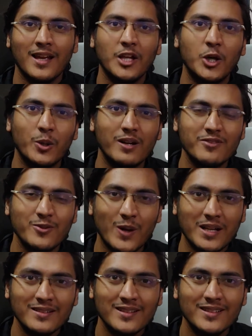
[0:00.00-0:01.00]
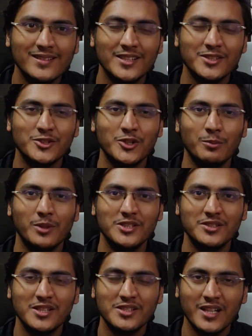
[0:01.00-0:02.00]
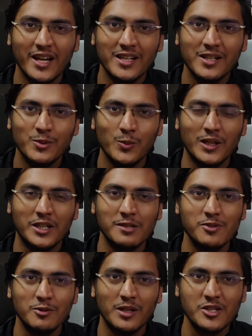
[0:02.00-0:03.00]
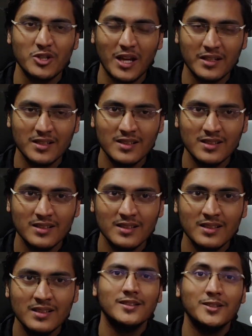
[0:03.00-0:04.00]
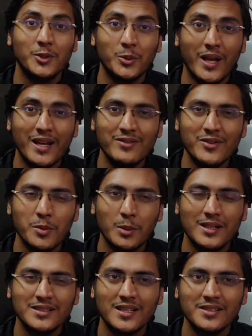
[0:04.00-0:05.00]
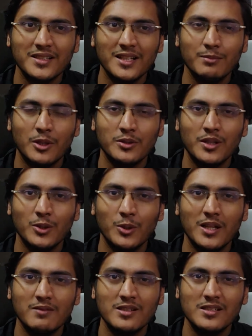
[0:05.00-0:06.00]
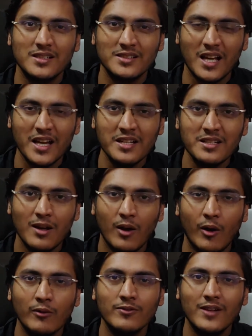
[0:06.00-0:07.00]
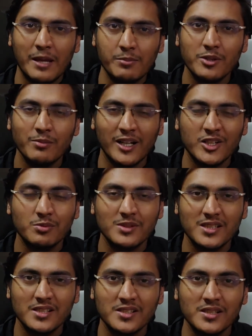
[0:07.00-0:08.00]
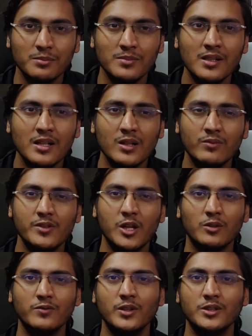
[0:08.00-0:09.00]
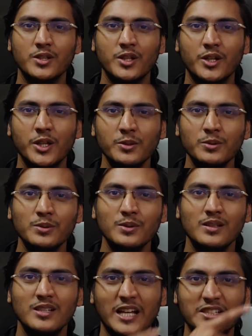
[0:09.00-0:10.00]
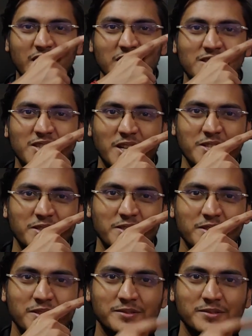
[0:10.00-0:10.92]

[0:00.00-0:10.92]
Hello everyone, this is Soumyajit this side. Welcome to my channel. Today we will be discussing about the low-level design of library management system. Without further ado, let's get started.